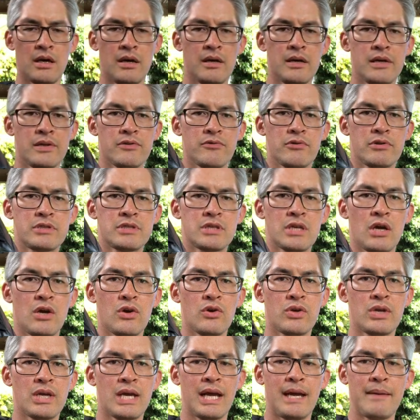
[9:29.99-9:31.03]
These are a
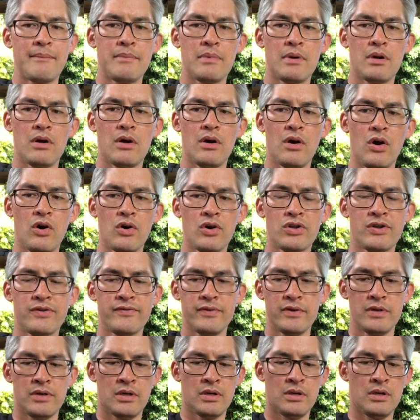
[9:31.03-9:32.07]
toe cap
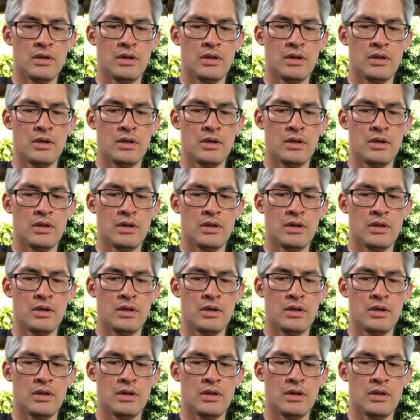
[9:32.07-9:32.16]
Oxford.